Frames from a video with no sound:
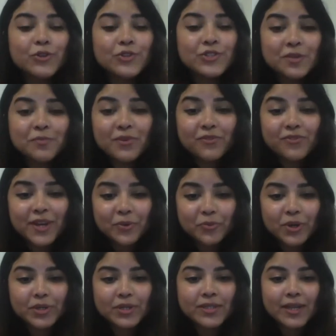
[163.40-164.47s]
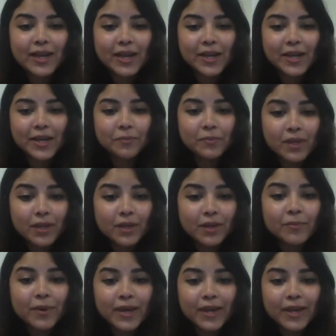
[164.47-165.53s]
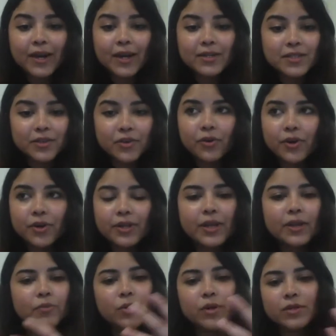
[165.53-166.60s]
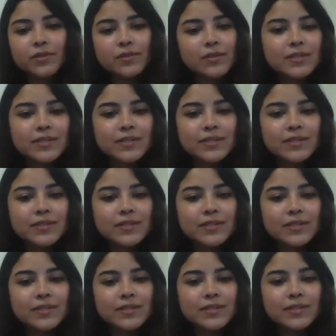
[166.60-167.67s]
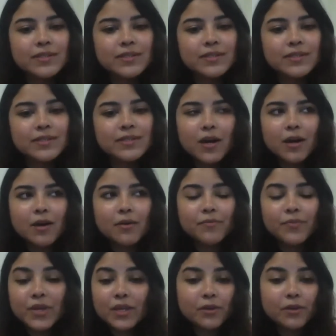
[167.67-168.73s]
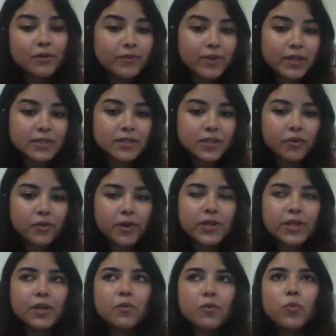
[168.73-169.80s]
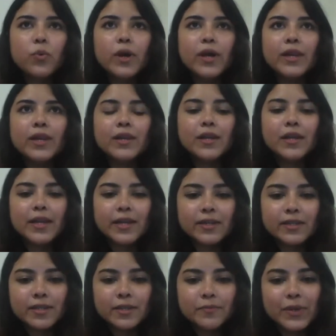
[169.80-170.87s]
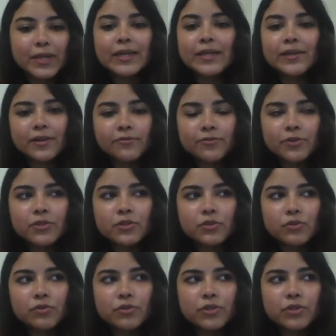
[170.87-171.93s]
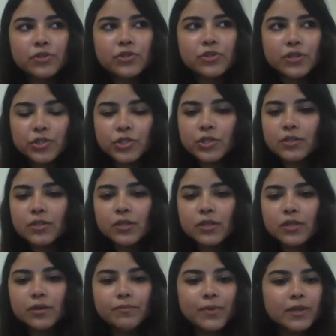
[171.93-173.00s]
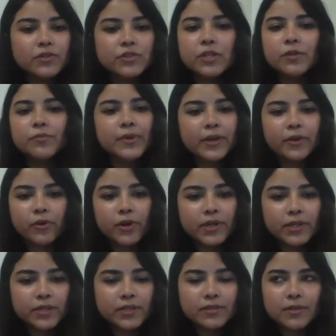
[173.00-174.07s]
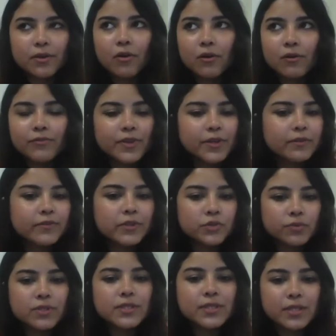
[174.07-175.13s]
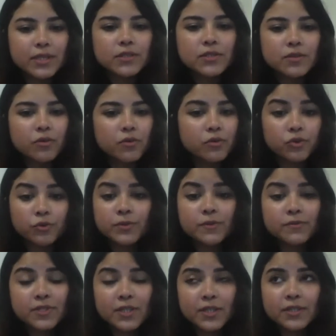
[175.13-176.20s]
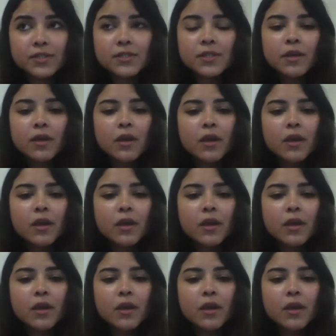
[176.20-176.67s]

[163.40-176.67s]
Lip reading: To simplify what I mean by hard security and what is the standard meaning of hard security, well, it mainly refers to, you know, traditional military priorities of individual states or groups of states.